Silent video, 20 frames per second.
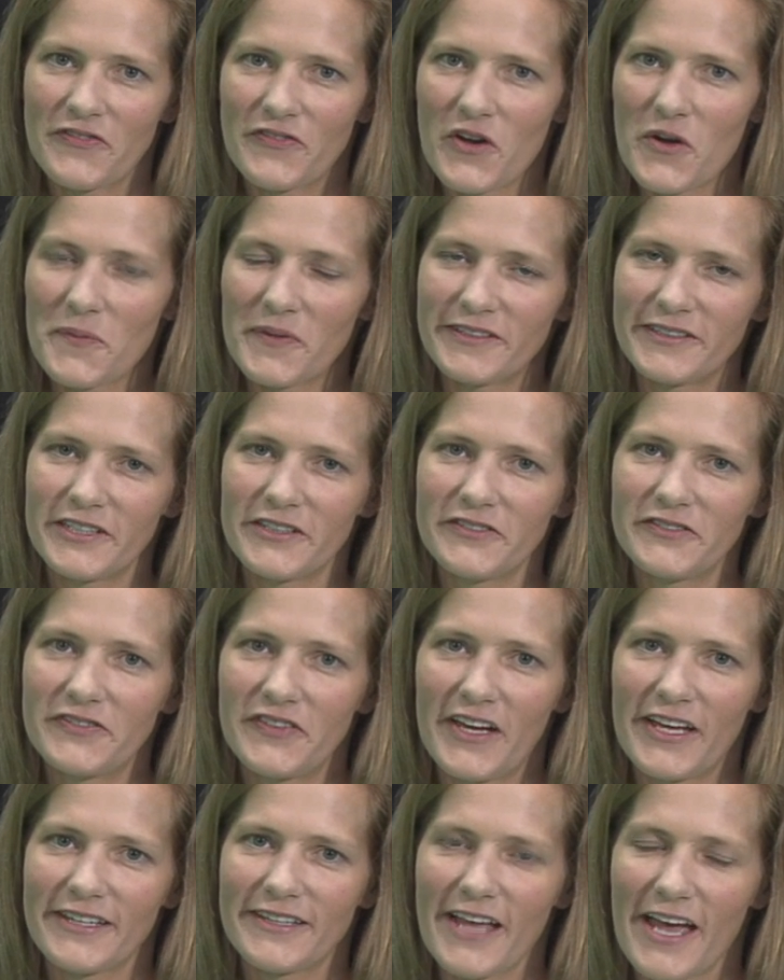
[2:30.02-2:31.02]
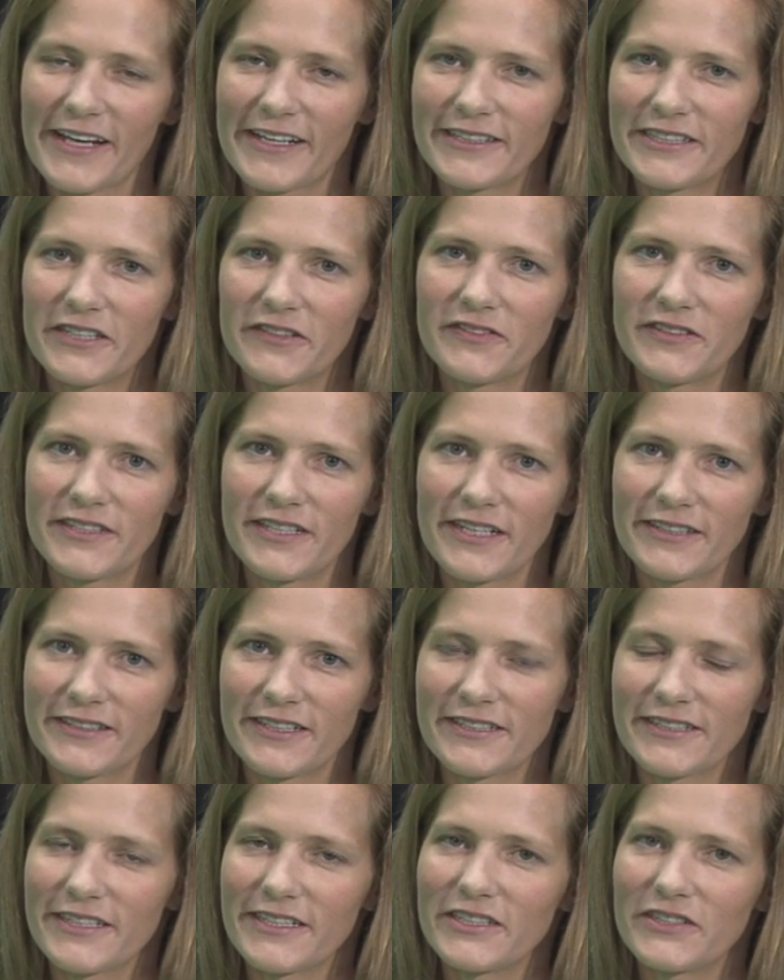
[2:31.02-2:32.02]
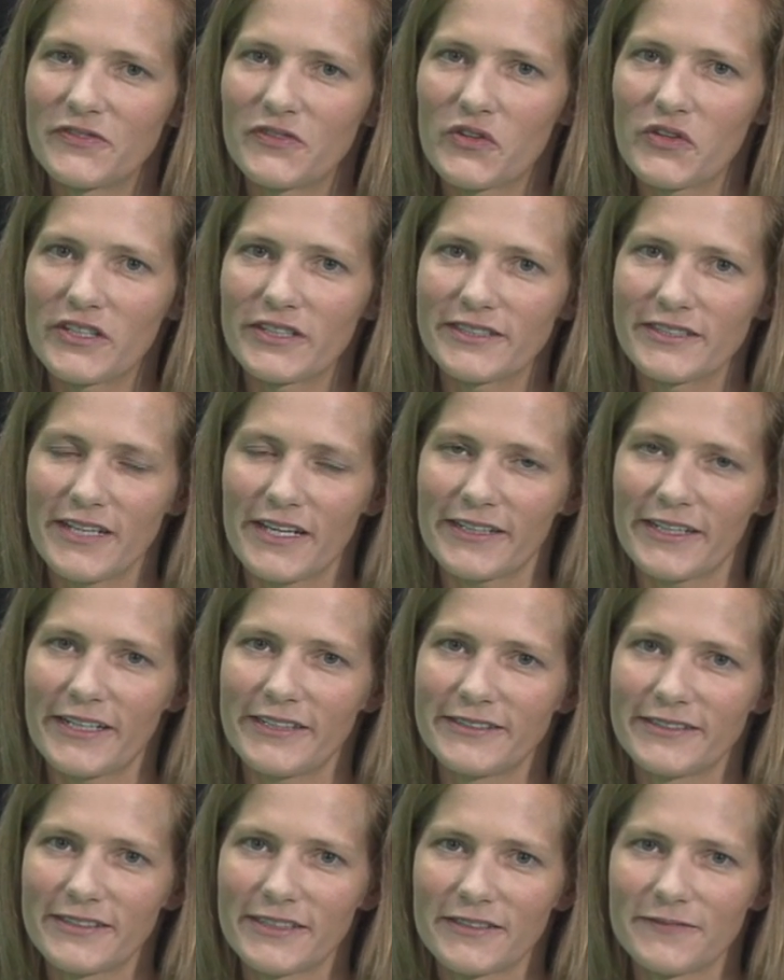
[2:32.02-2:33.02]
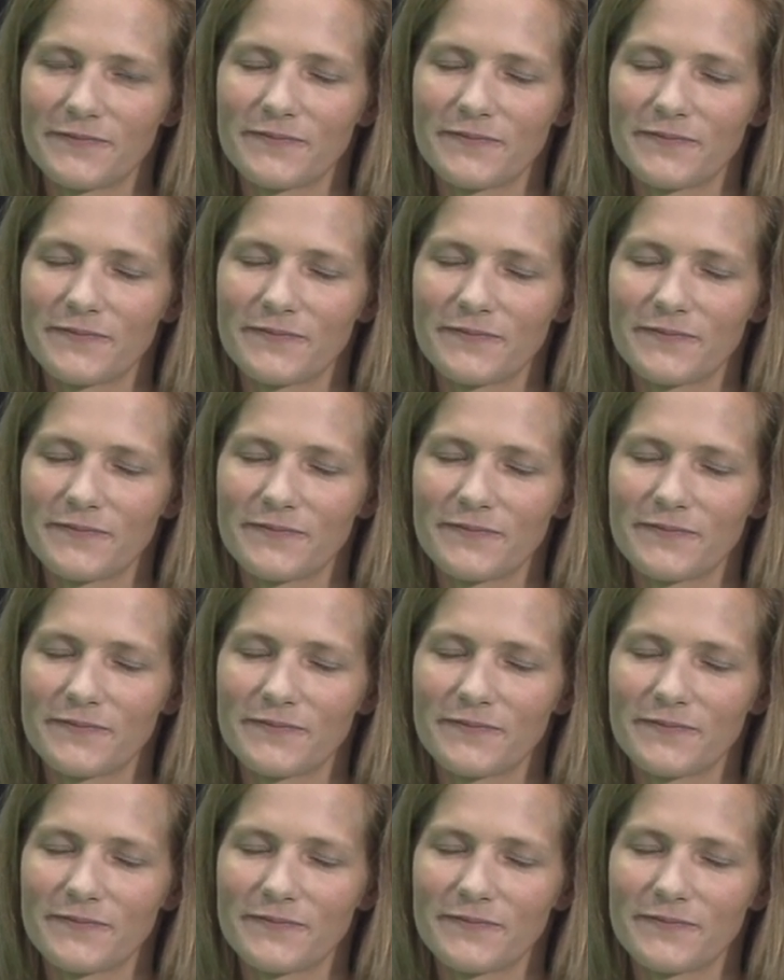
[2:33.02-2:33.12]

affirmative and negative sentences for a second.